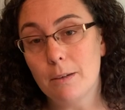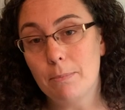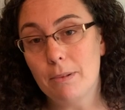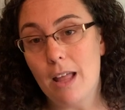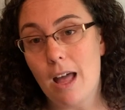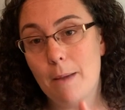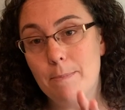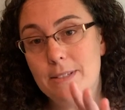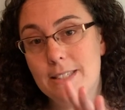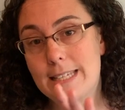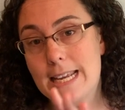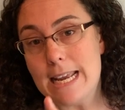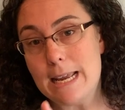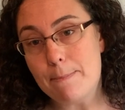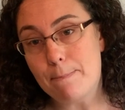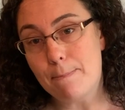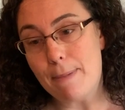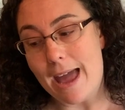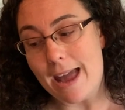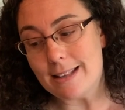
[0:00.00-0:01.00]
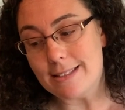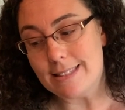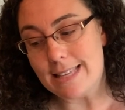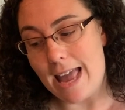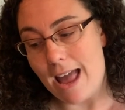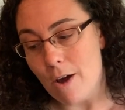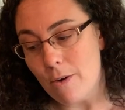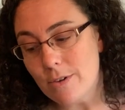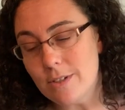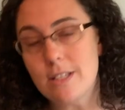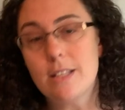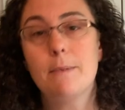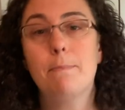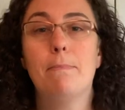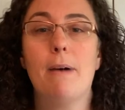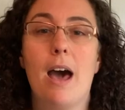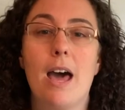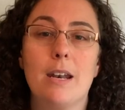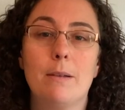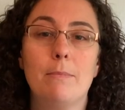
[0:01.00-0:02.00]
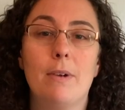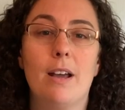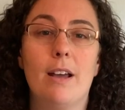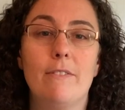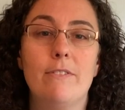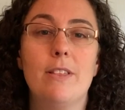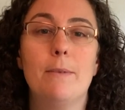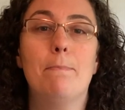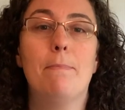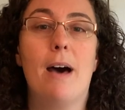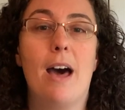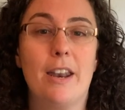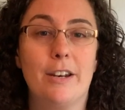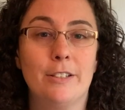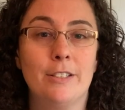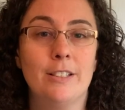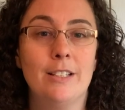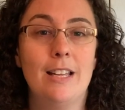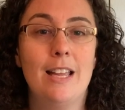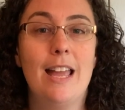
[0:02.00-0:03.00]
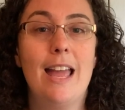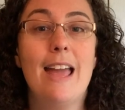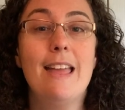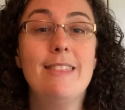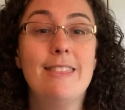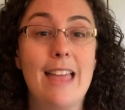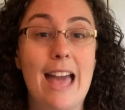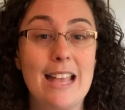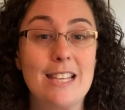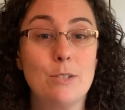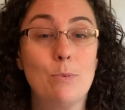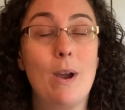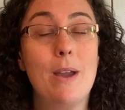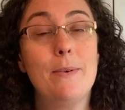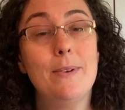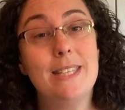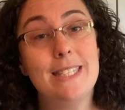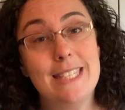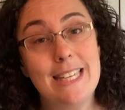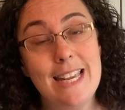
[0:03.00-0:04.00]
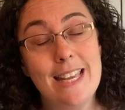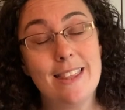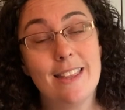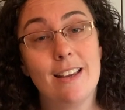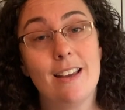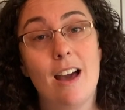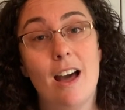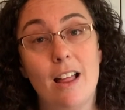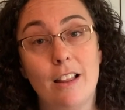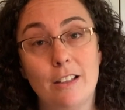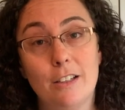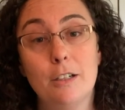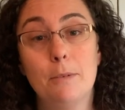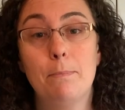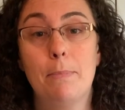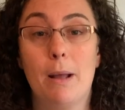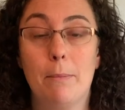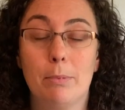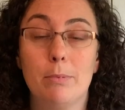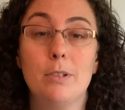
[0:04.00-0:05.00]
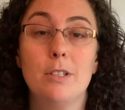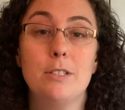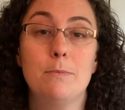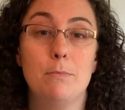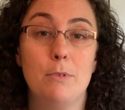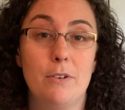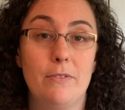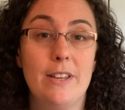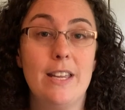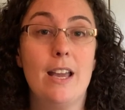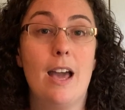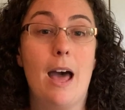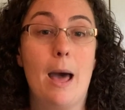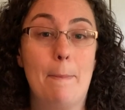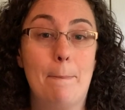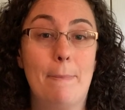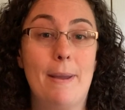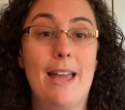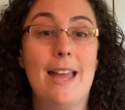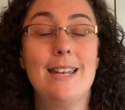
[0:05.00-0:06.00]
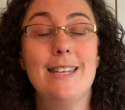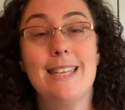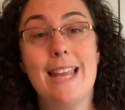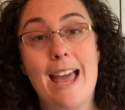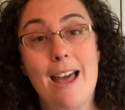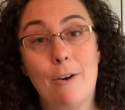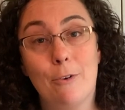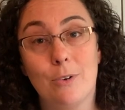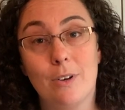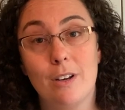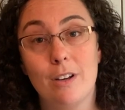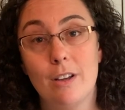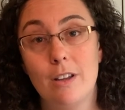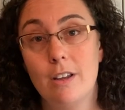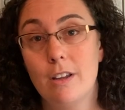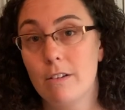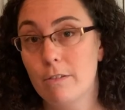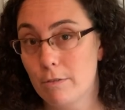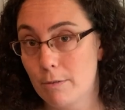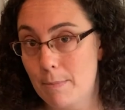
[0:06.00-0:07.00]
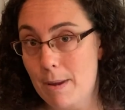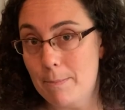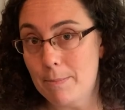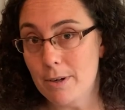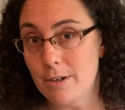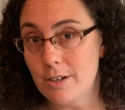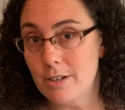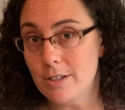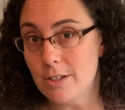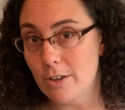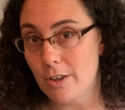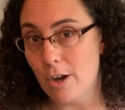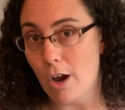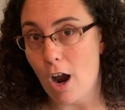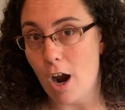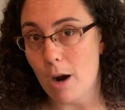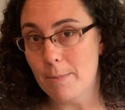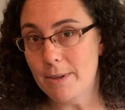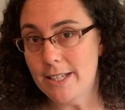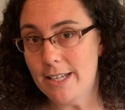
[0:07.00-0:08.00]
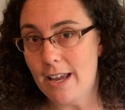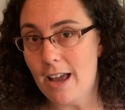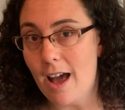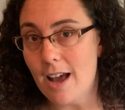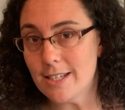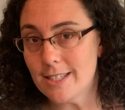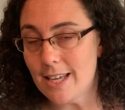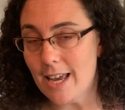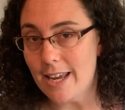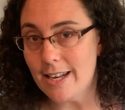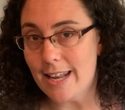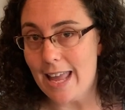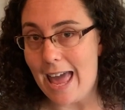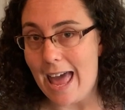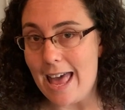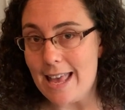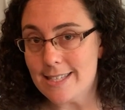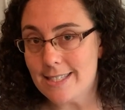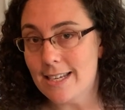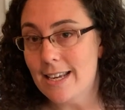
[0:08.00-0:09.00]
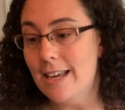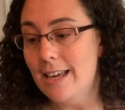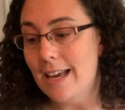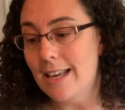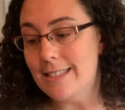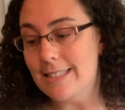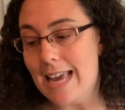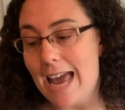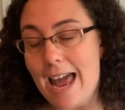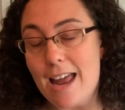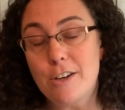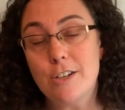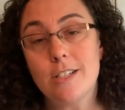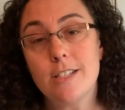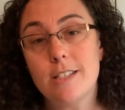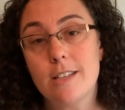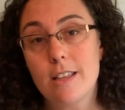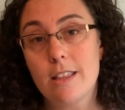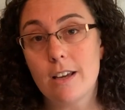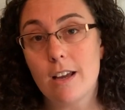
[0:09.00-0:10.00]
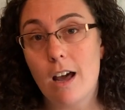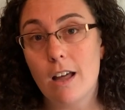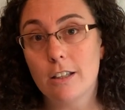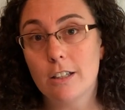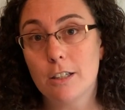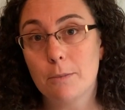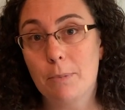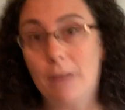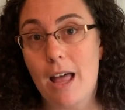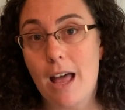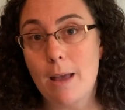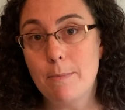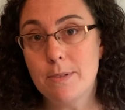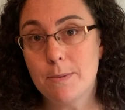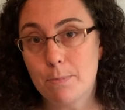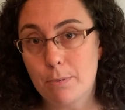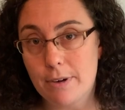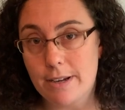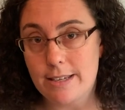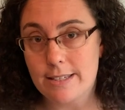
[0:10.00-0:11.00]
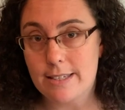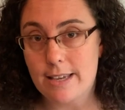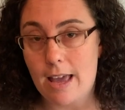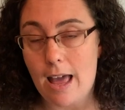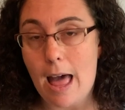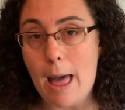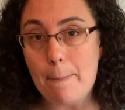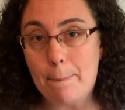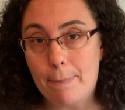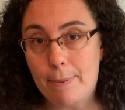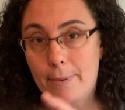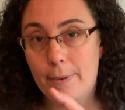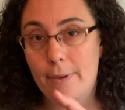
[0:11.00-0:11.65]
blobs sink back down to the bottom of the bottle. And that's why we see the colored bubbles moving up and down. Remember, so the carbon dioxide gas attaches to the colored blobs, brings it up,